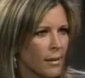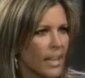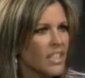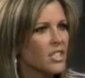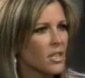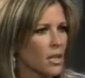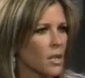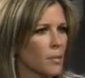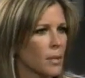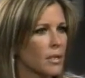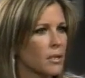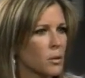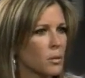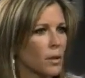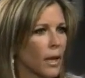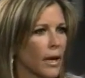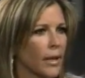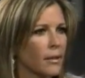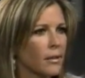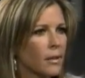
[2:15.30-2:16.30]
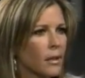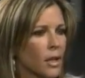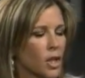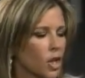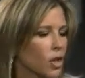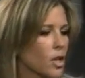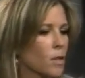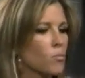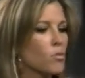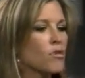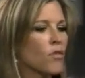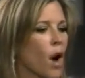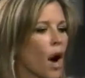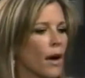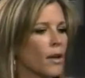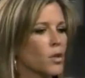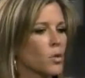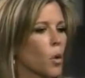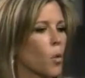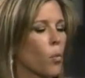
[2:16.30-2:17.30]
it's going to be too late. You're going to move
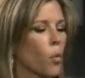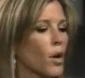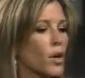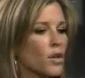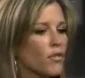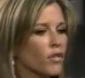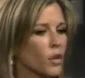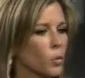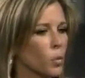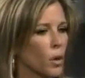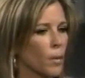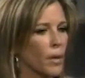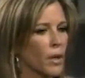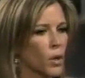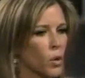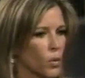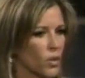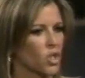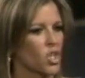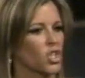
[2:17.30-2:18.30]
on to a wonderful woman who is